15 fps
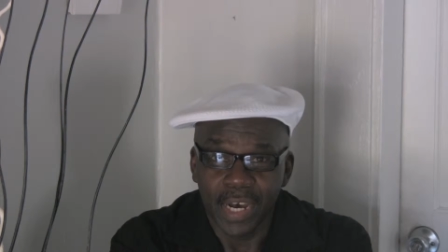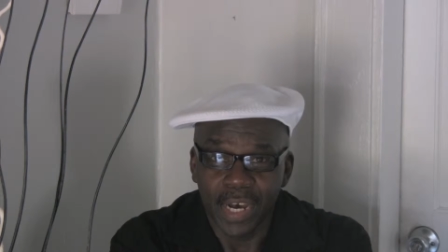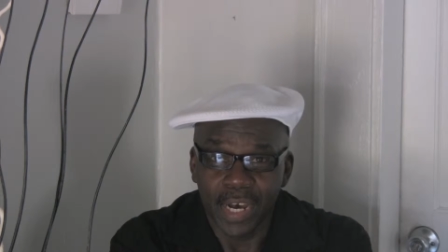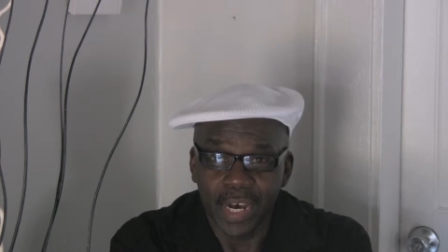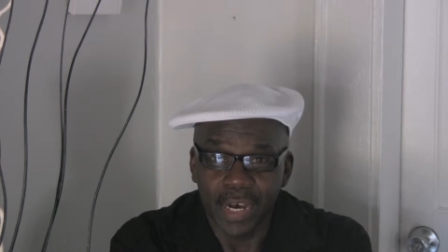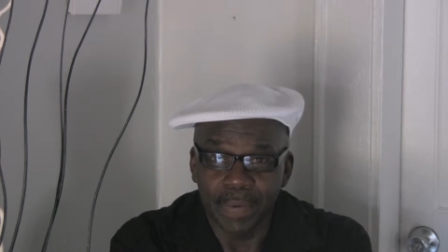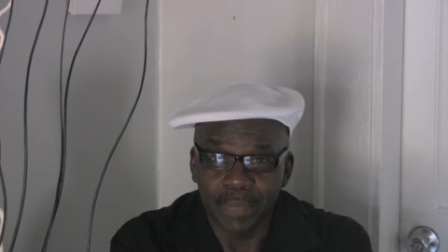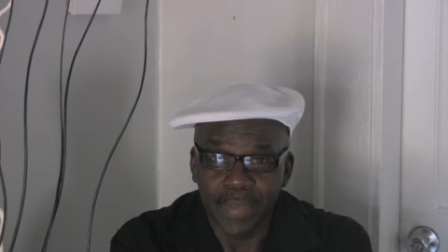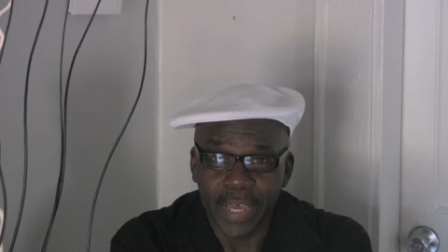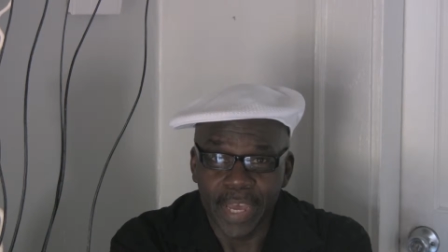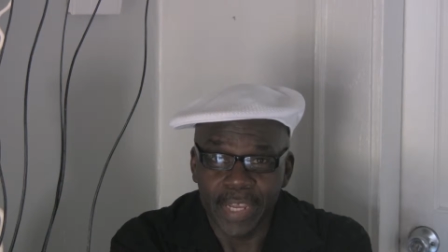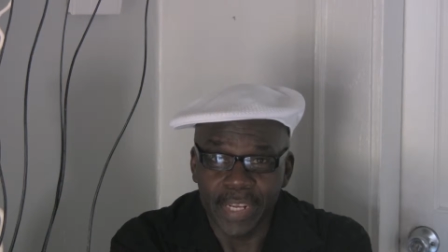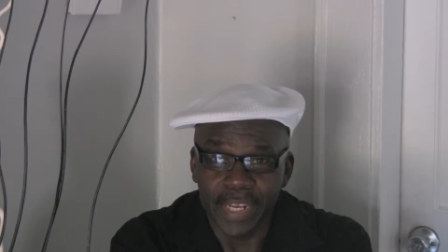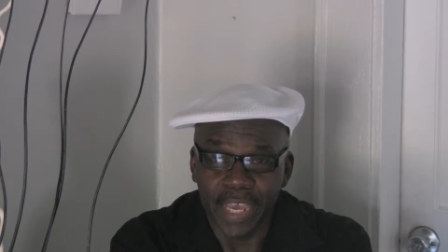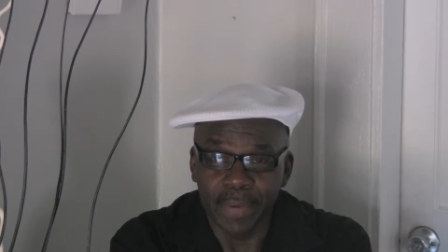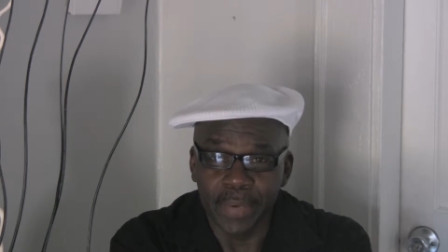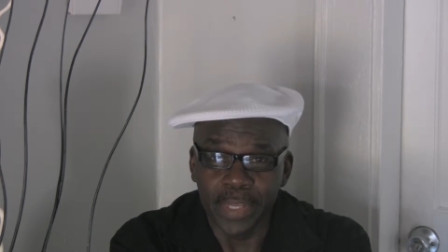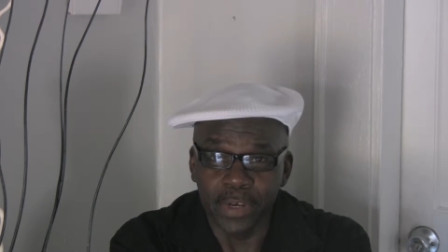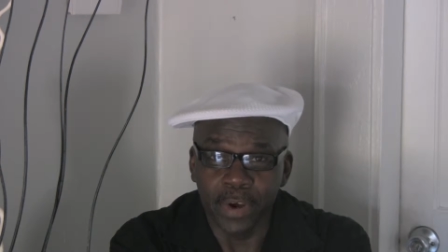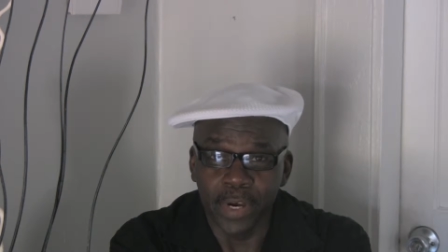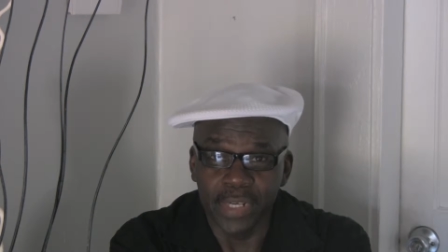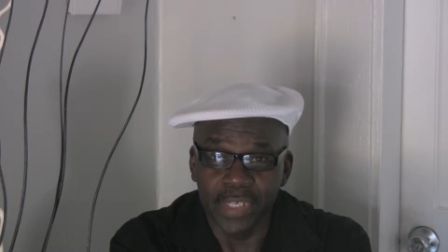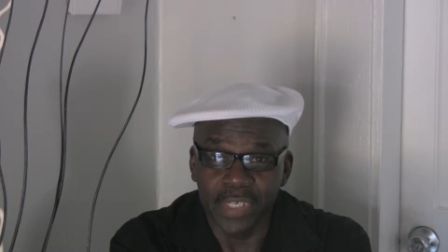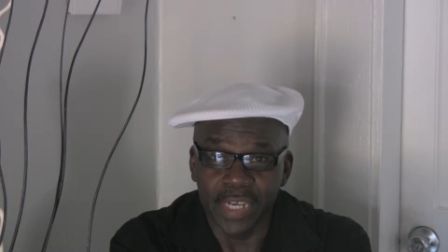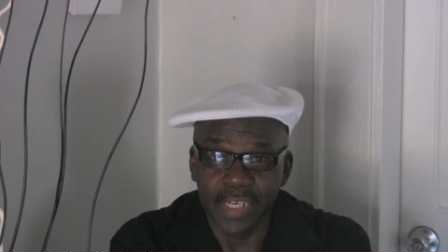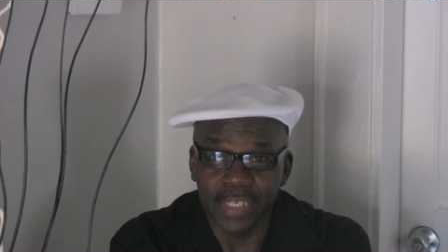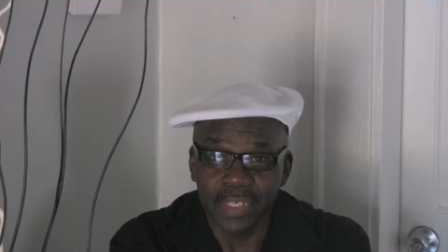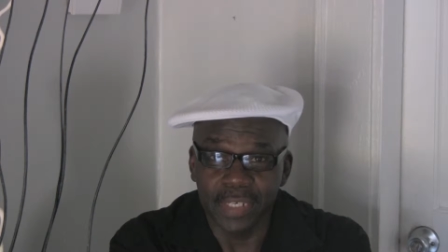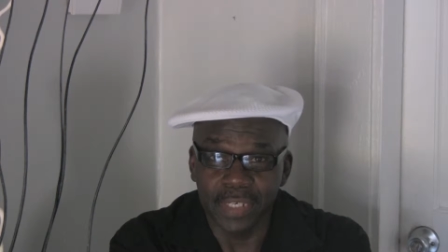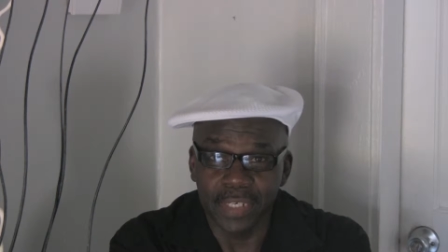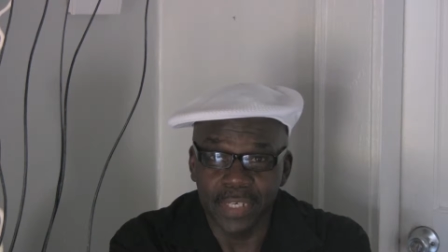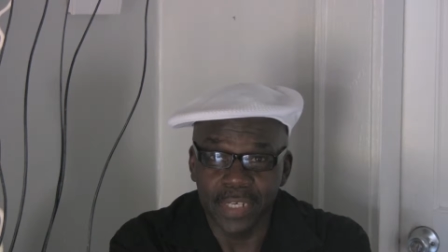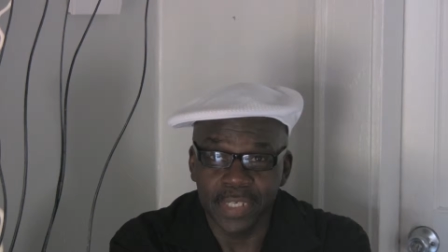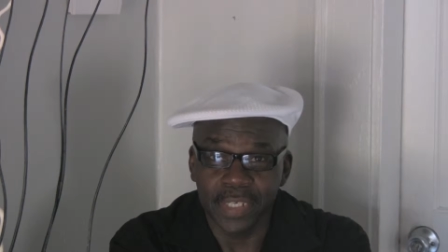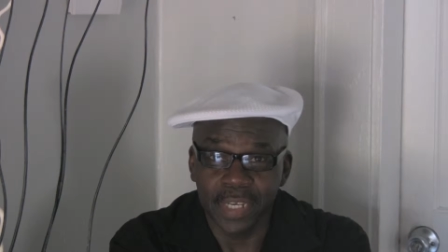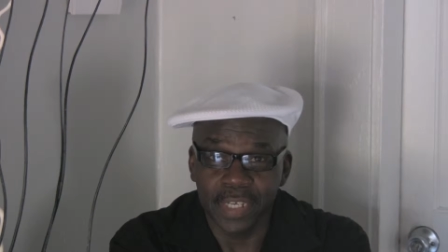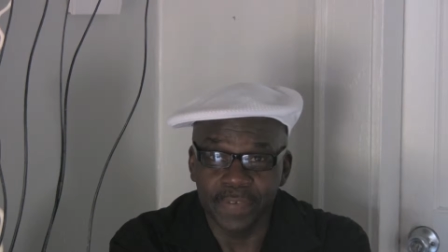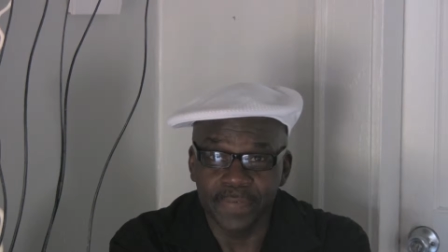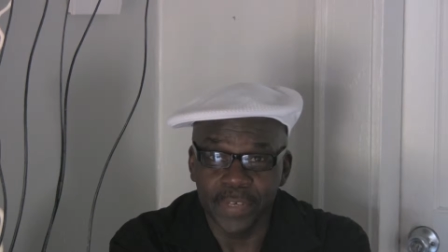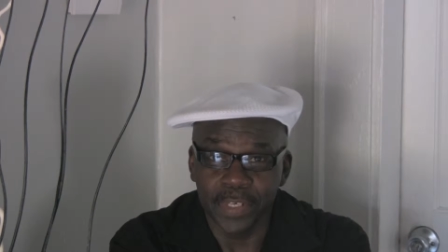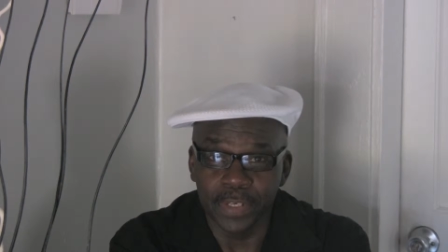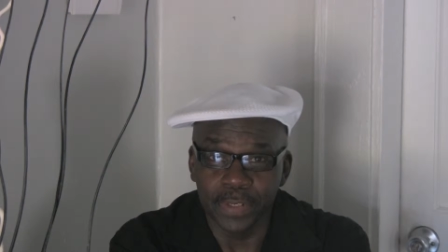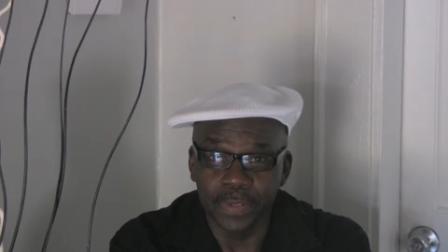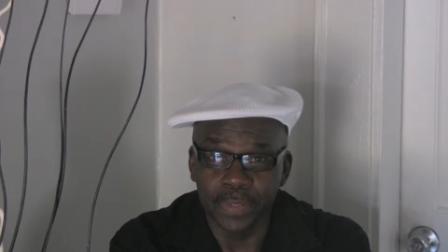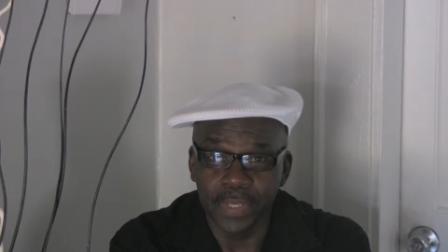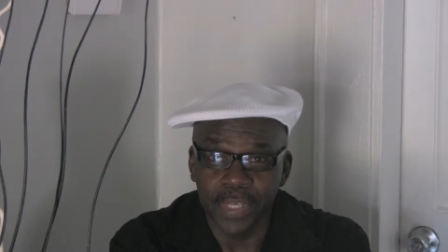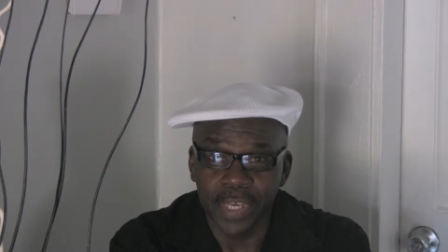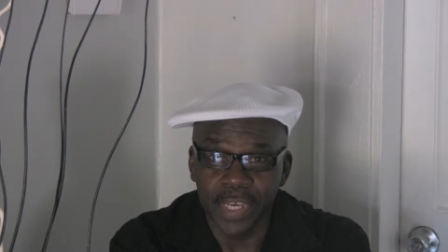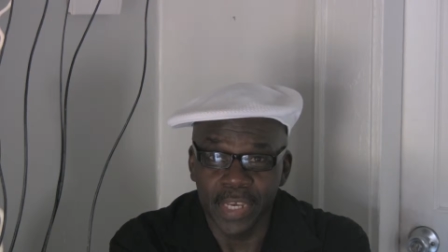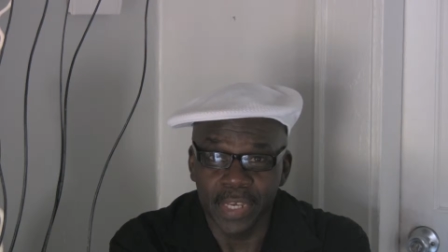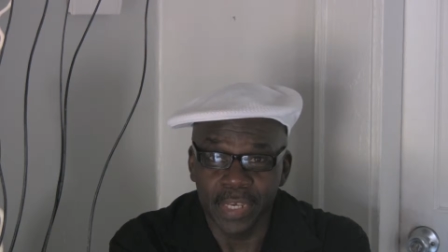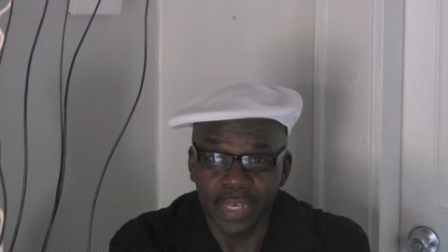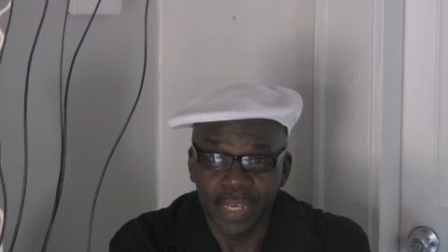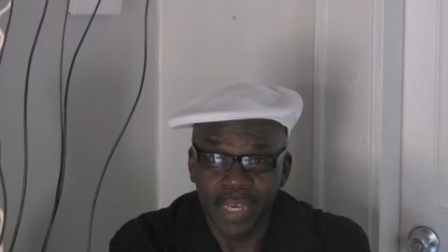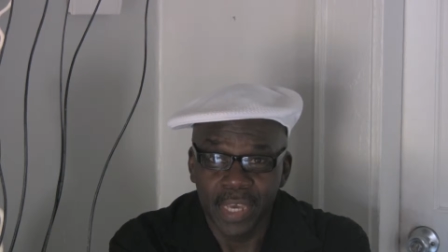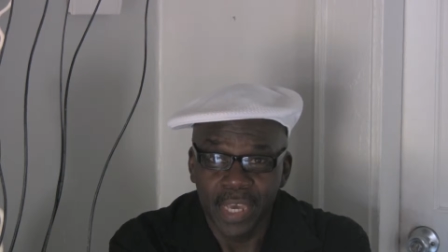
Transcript: and the name of the organization is Just Us for Youth, Inc.